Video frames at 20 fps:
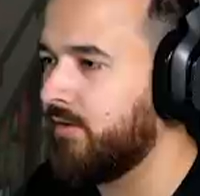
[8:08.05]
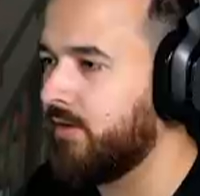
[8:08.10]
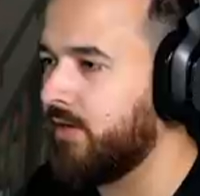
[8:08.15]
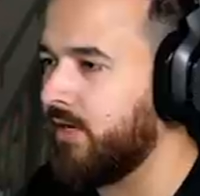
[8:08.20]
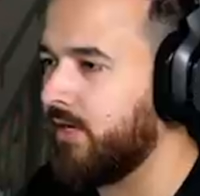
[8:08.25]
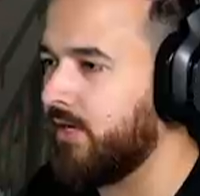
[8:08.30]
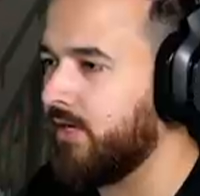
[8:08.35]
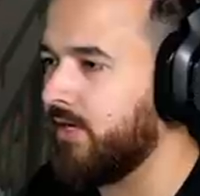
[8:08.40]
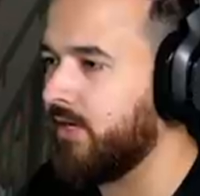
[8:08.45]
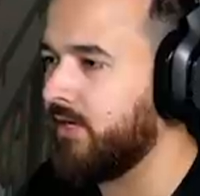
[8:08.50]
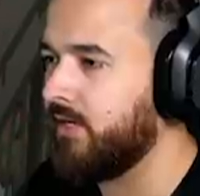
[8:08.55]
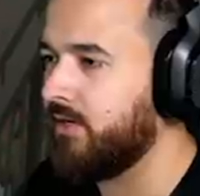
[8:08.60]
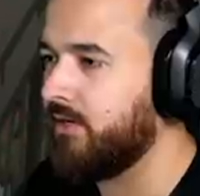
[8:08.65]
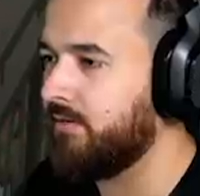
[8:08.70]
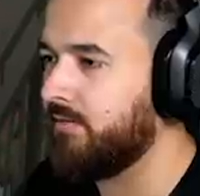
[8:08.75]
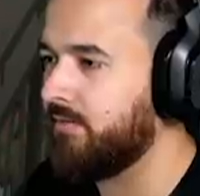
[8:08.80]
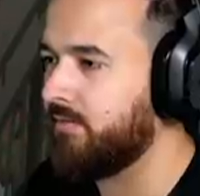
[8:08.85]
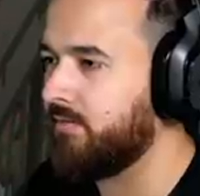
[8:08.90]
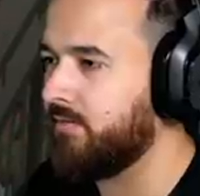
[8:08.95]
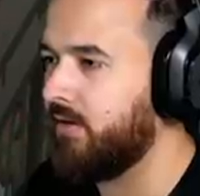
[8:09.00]
Okay, can I...
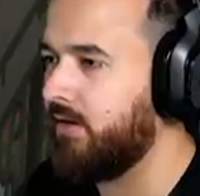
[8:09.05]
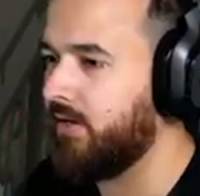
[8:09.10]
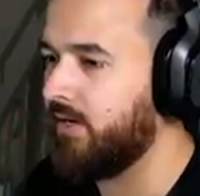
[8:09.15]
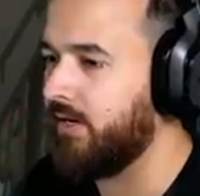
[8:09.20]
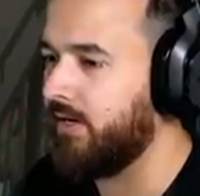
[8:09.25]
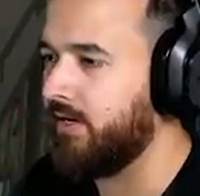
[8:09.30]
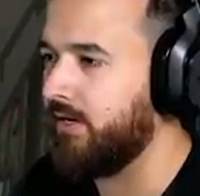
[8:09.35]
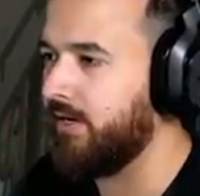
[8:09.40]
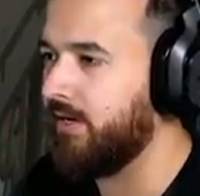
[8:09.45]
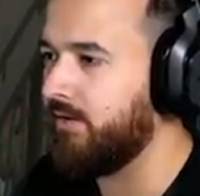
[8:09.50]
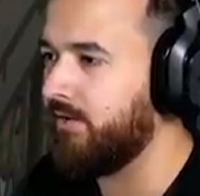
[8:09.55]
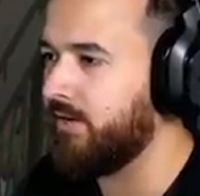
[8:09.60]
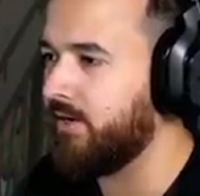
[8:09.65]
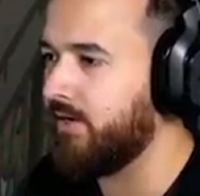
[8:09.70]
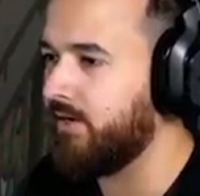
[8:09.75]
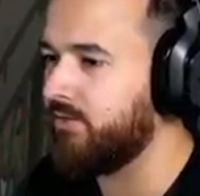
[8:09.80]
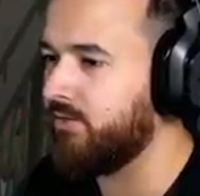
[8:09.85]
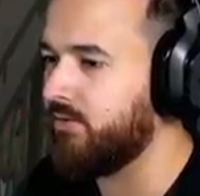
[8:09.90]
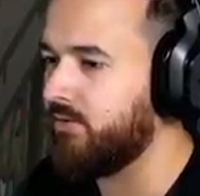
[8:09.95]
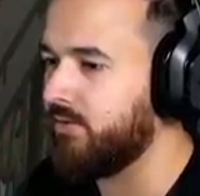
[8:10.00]
Okay, now I
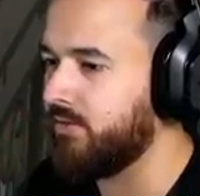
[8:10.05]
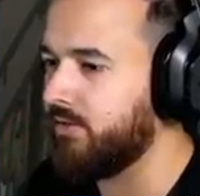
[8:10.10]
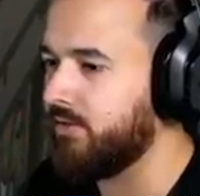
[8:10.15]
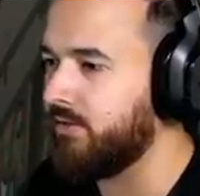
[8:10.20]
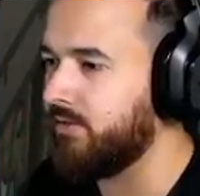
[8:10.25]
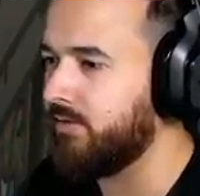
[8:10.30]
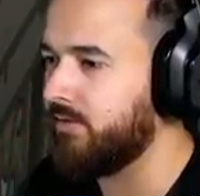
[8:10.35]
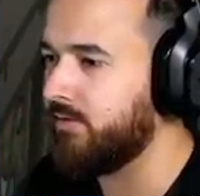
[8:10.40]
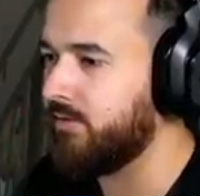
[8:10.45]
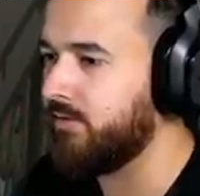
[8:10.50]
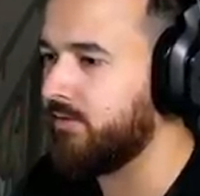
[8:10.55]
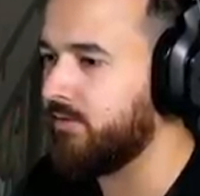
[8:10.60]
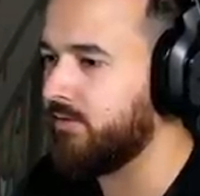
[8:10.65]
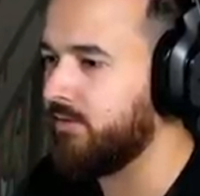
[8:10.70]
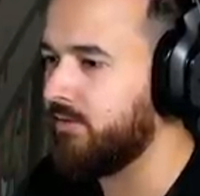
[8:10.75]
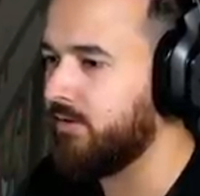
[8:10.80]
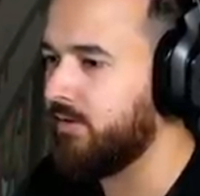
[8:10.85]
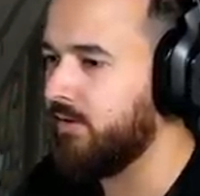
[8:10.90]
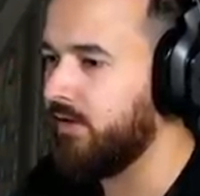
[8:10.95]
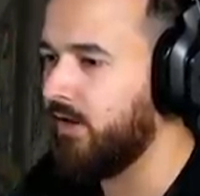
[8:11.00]
can't talk to you.
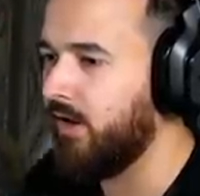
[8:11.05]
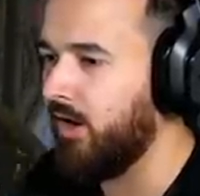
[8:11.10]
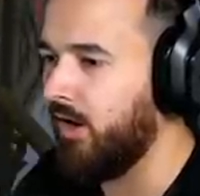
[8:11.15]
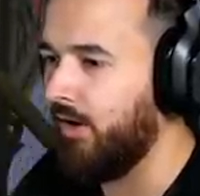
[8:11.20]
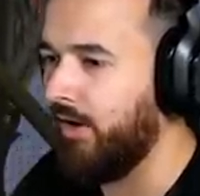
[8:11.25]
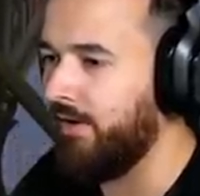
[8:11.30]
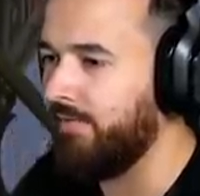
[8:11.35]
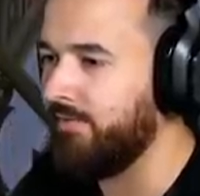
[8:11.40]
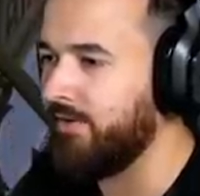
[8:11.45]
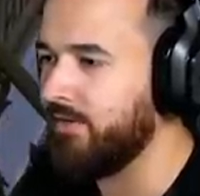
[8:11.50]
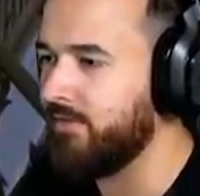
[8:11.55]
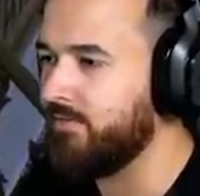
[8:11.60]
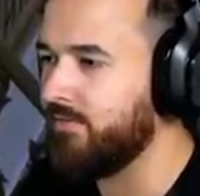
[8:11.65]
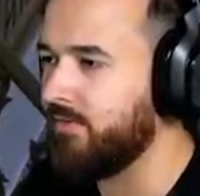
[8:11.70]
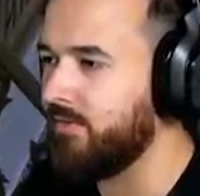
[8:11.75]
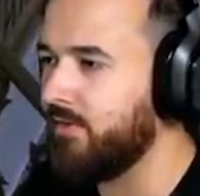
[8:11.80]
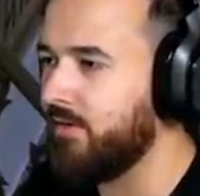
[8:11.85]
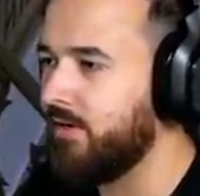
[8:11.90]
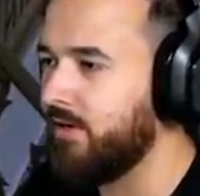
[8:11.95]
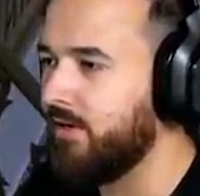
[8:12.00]
Oh, everyone...
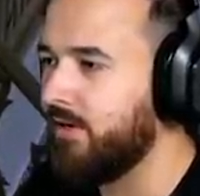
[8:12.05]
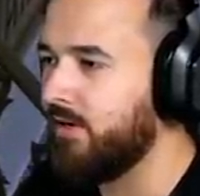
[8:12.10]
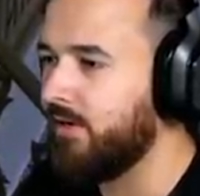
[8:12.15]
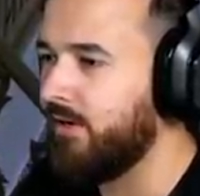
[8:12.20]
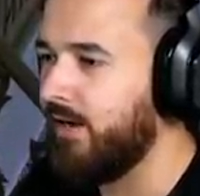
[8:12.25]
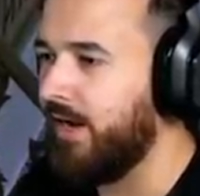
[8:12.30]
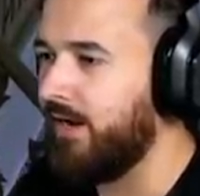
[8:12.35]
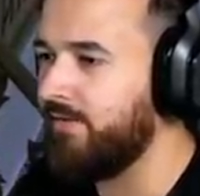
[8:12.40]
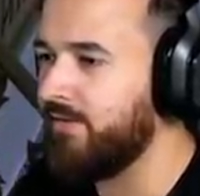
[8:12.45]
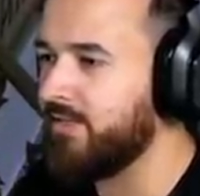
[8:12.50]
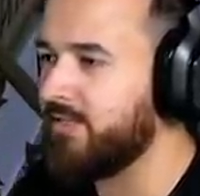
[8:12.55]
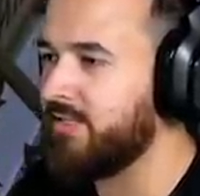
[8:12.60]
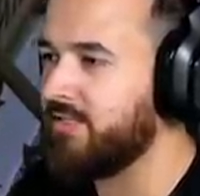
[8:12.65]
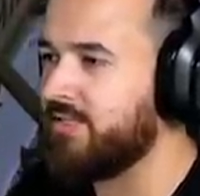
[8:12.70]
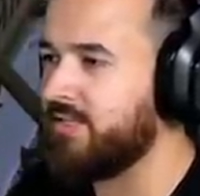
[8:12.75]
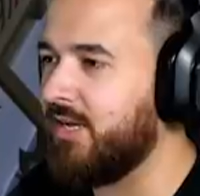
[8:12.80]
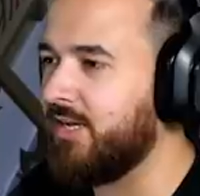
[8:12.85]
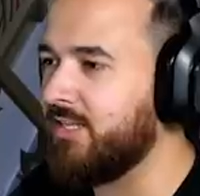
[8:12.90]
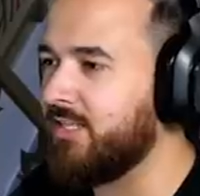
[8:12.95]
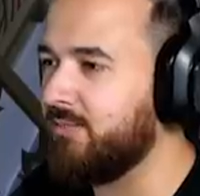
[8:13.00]
Everyone's
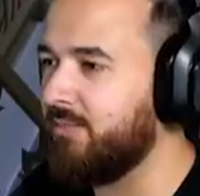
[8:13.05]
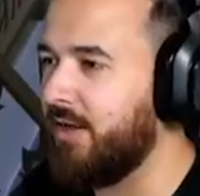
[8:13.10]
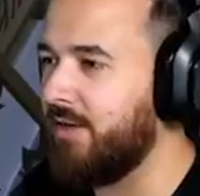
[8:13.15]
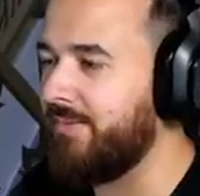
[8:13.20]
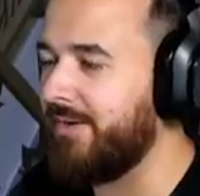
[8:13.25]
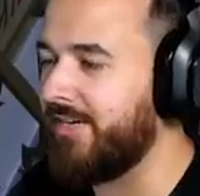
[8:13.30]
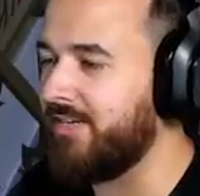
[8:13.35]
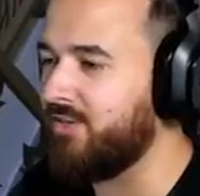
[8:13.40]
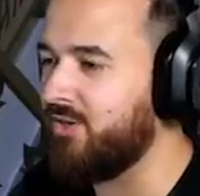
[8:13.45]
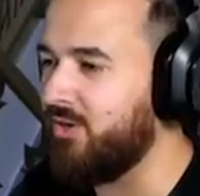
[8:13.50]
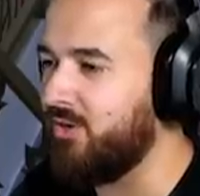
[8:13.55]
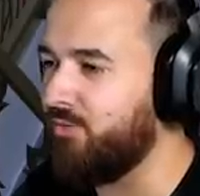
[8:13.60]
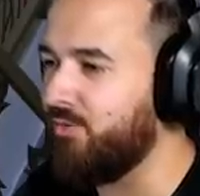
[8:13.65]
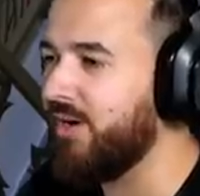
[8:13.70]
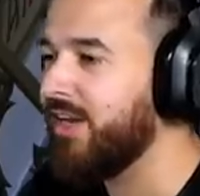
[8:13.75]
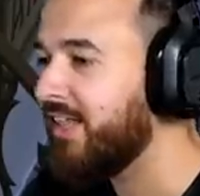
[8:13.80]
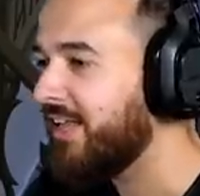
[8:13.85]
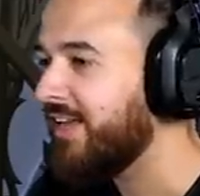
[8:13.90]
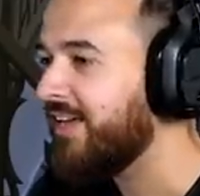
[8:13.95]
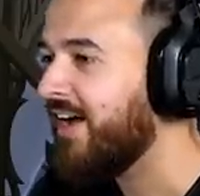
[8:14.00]
disgusted by me too.
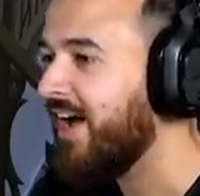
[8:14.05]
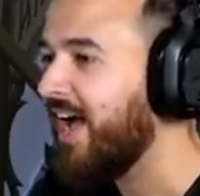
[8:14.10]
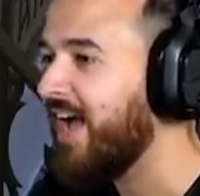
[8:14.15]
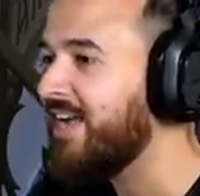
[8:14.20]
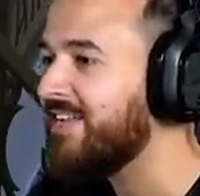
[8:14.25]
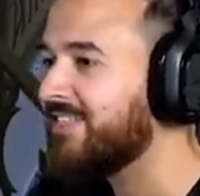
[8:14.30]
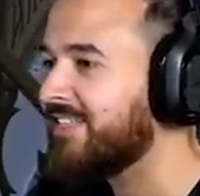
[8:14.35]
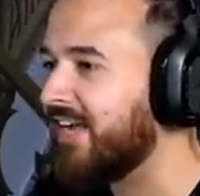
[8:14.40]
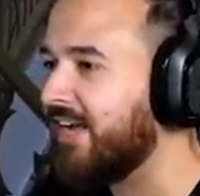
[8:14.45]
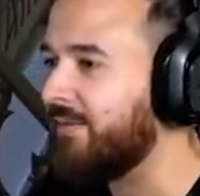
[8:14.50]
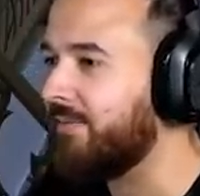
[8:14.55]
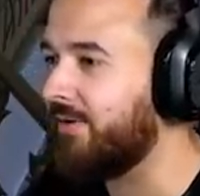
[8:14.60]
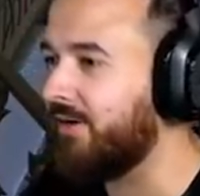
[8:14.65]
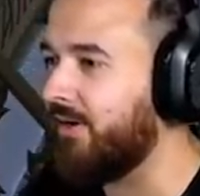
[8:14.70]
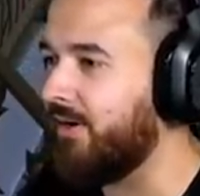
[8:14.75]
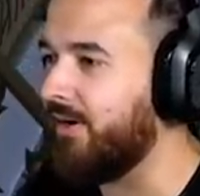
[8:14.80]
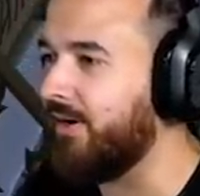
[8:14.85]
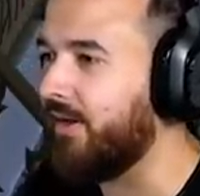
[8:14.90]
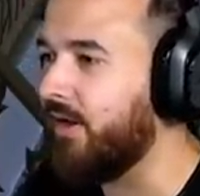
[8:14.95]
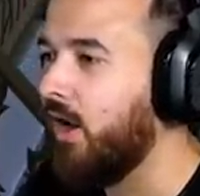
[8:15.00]
Really, guys? Come
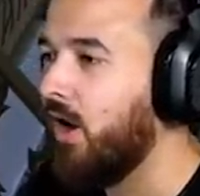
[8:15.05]
on.